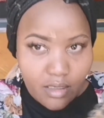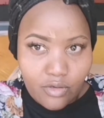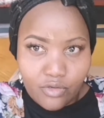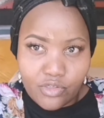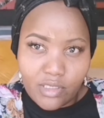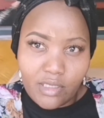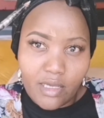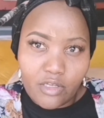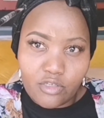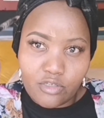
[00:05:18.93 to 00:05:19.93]
And I
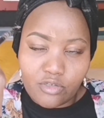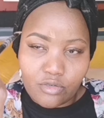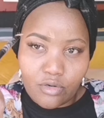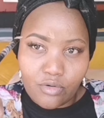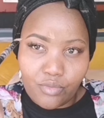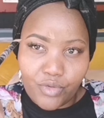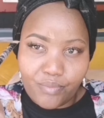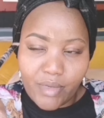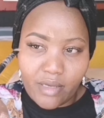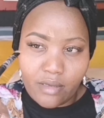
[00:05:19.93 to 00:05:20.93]
usually like to draw
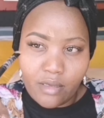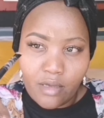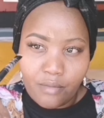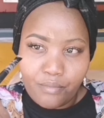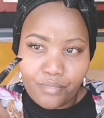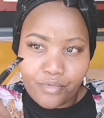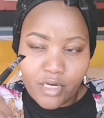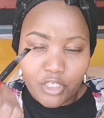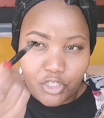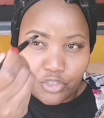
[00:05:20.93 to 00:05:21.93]
with my
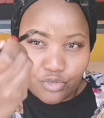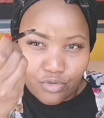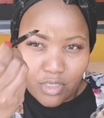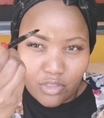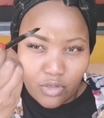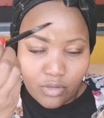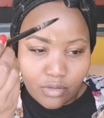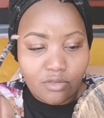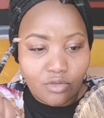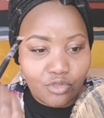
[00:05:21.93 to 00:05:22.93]
brush straight
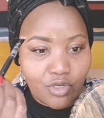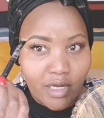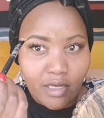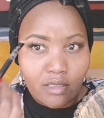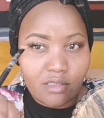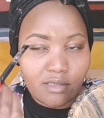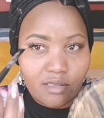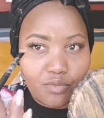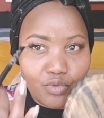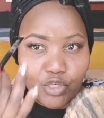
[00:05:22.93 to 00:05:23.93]
on. So try and
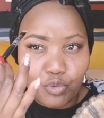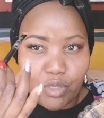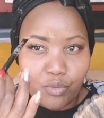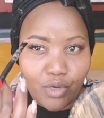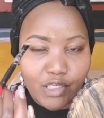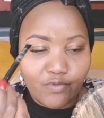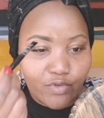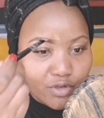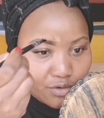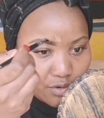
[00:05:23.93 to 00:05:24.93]
see which way works
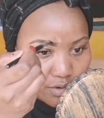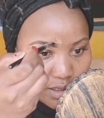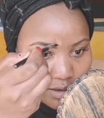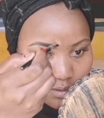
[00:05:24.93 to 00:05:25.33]
for you,